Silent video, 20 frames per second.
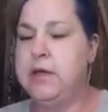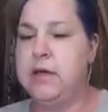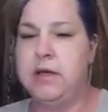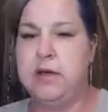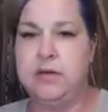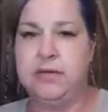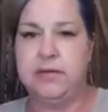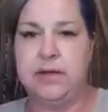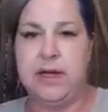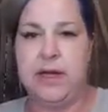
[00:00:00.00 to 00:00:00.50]

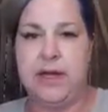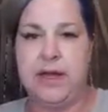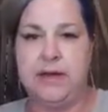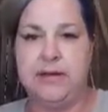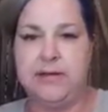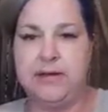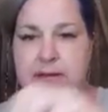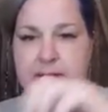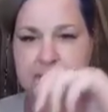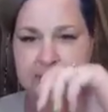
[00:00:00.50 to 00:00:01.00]
All right,
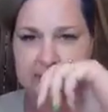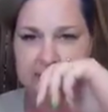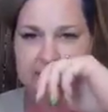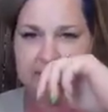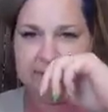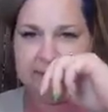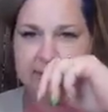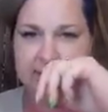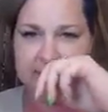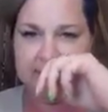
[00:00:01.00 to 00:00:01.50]
so
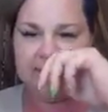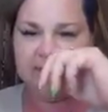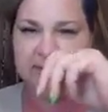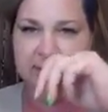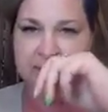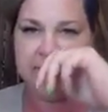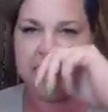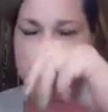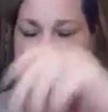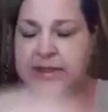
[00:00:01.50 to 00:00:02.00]
let's get some
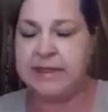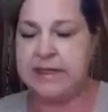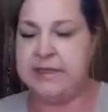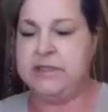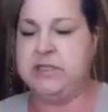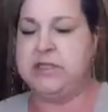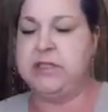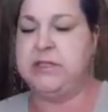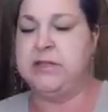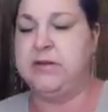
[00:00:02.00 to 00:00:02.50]

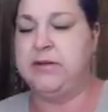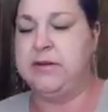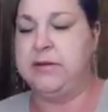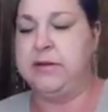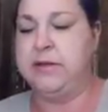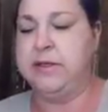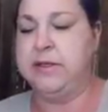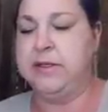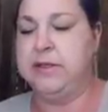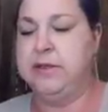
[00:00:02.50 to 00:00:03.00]
foundation
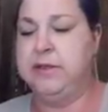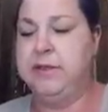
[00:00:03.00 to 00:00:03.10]
on.